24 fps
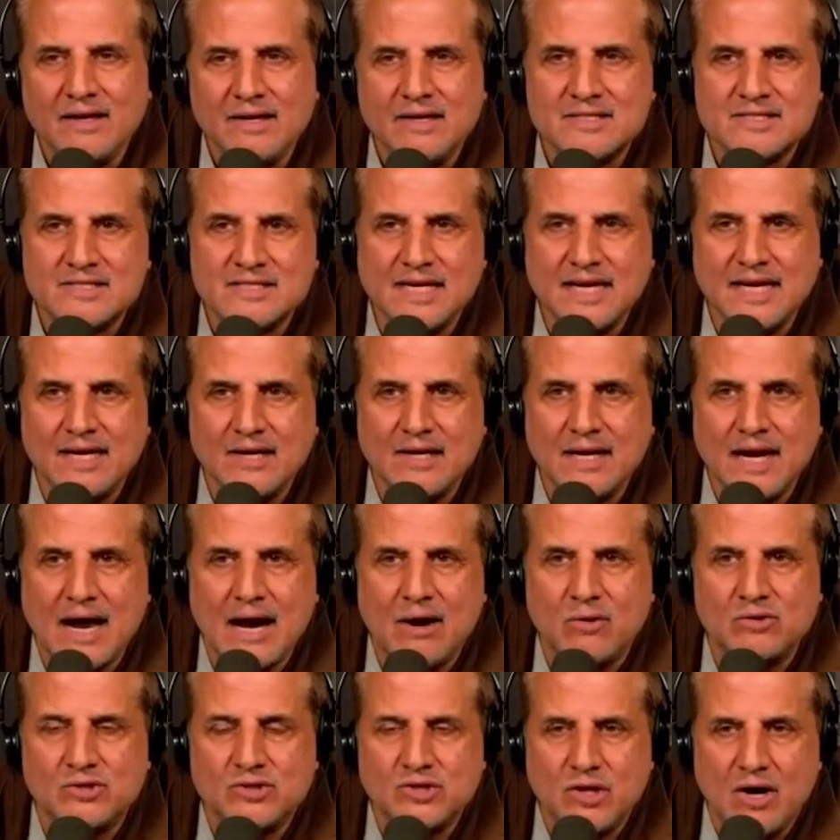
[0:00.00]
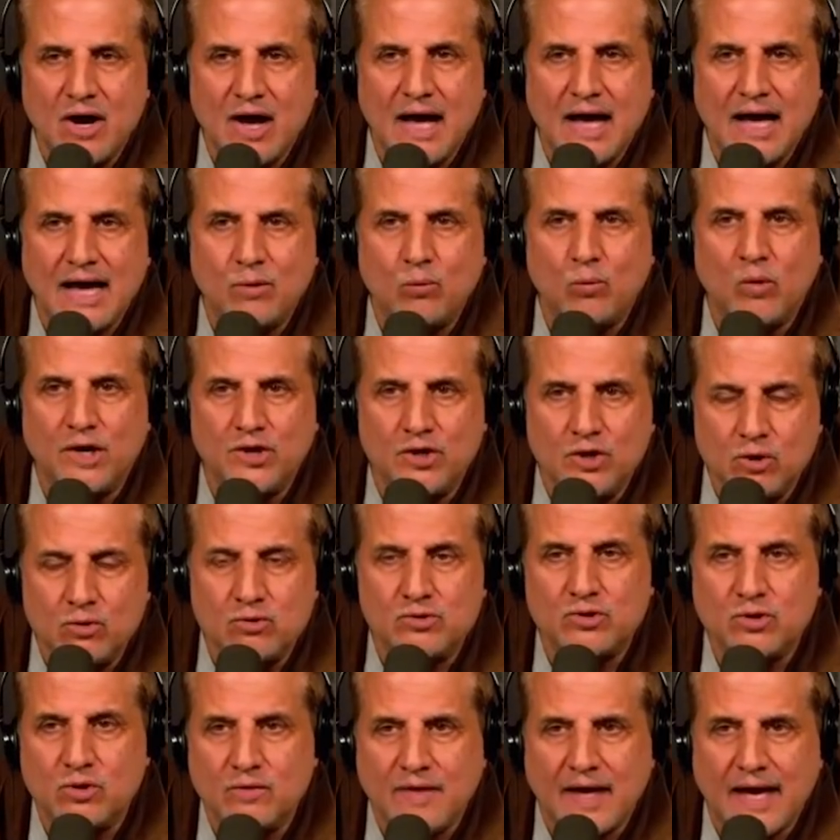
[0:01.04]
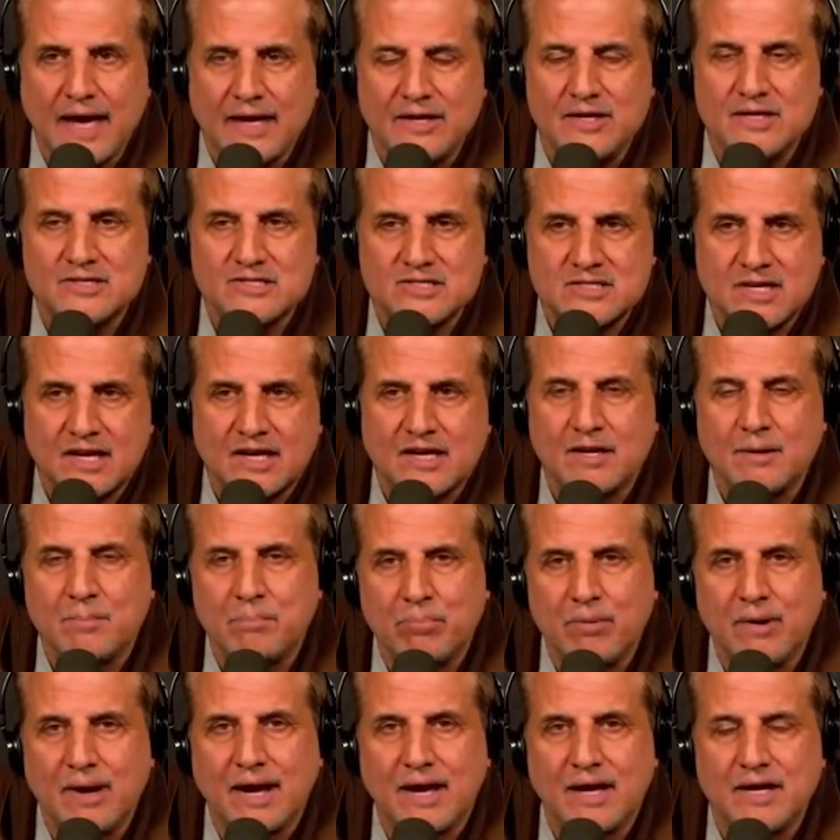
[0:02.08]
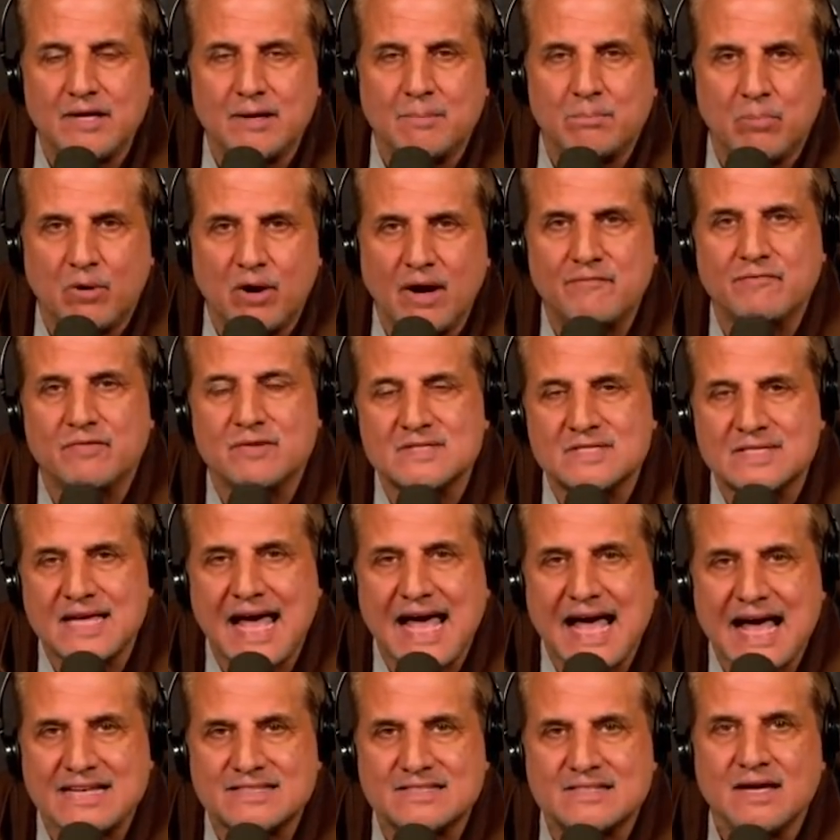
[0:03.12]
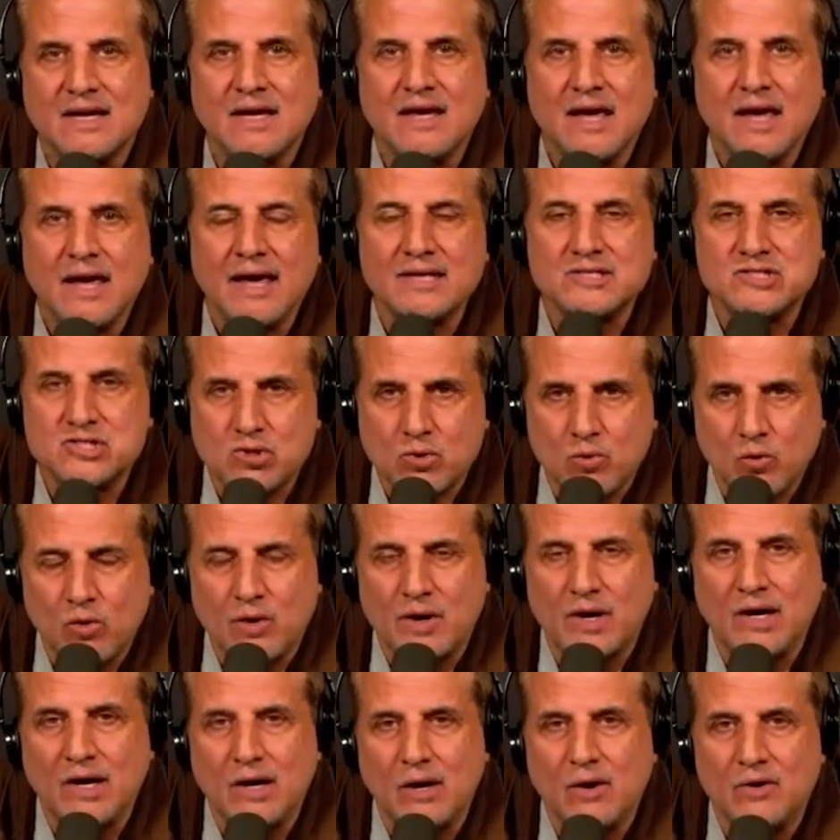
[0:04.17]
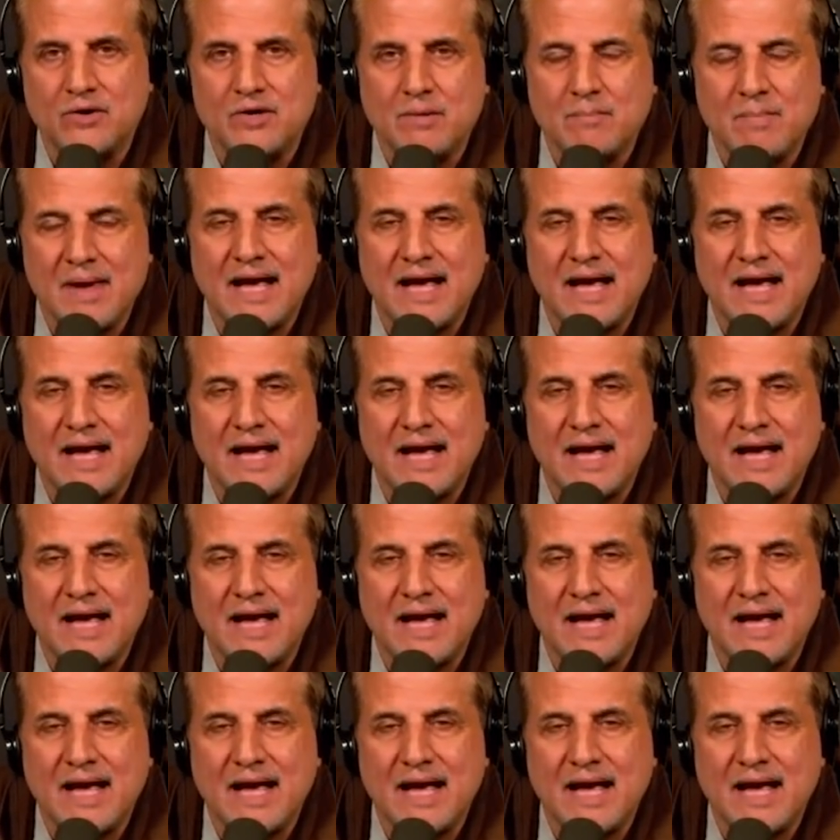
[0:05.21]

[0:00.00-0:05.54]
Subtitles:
You see, now, Don, when you do that and you stick your prick in your boyfriend's ass and squirt a load, you